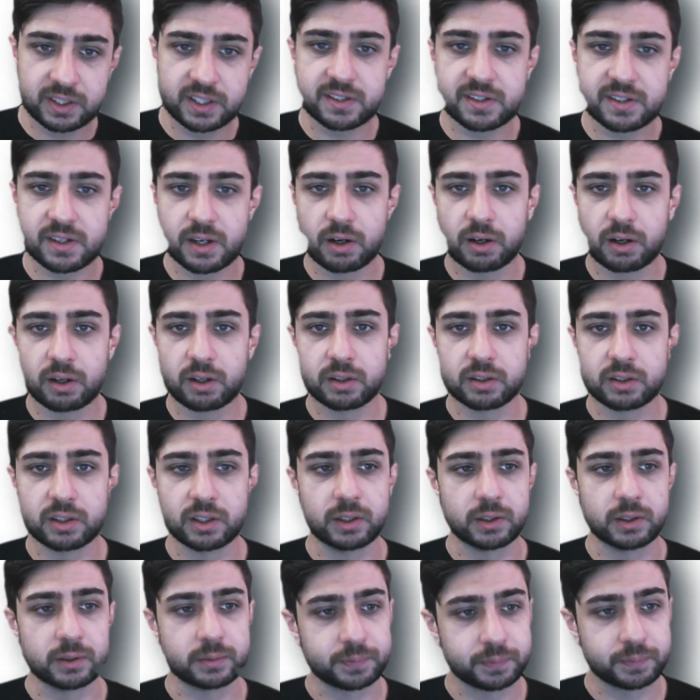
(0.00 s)
these are
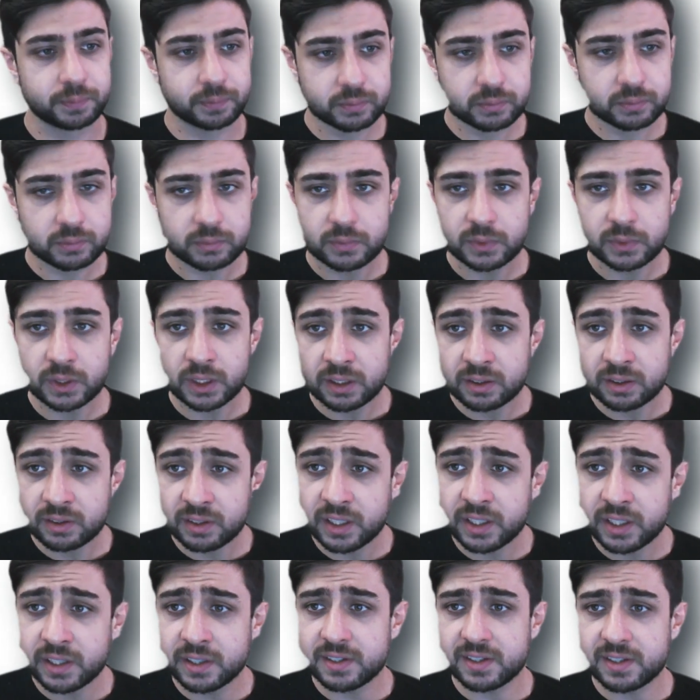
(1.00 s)
the
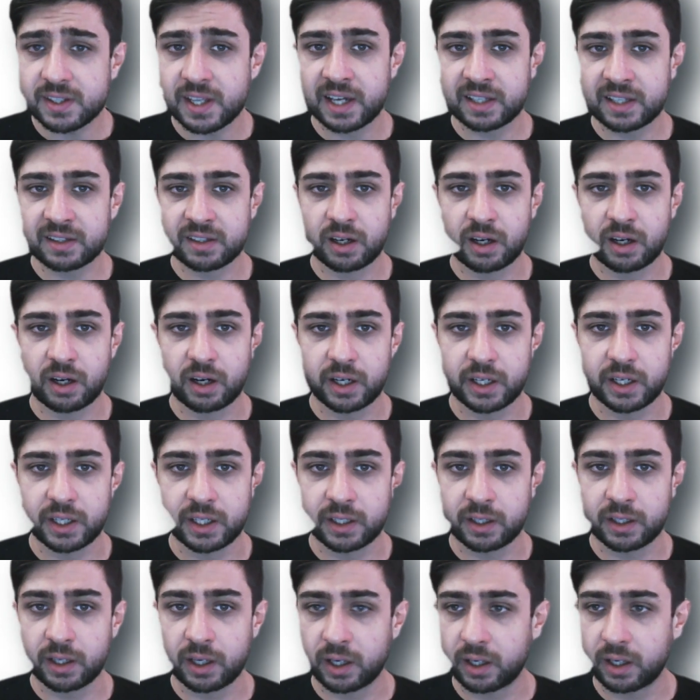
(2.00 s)
things that
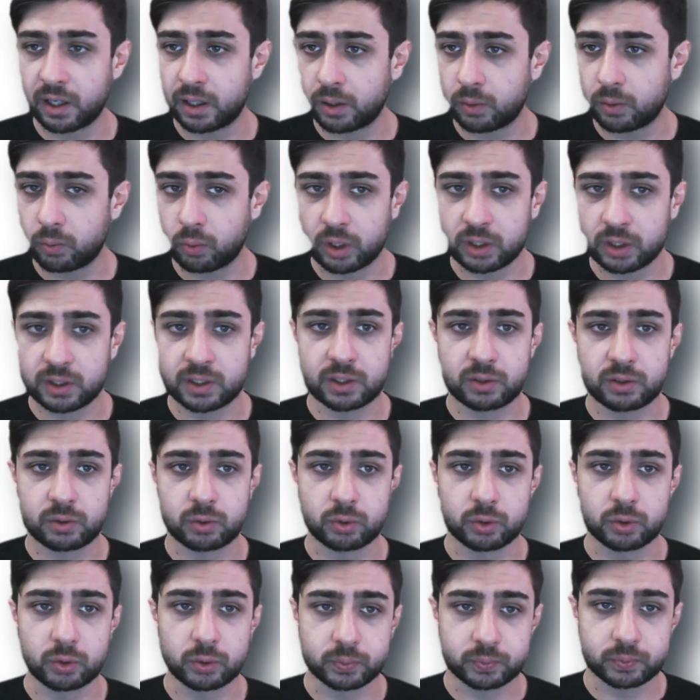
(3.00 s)
I wanted
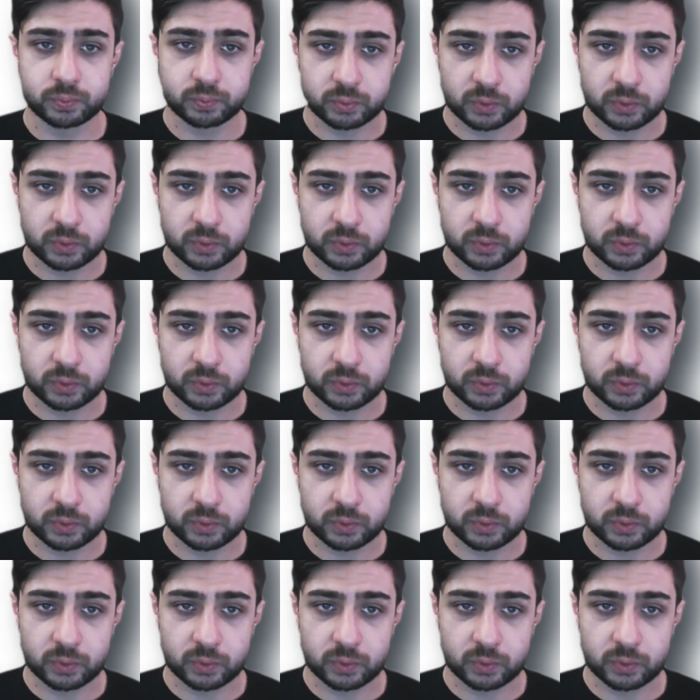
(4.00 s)
to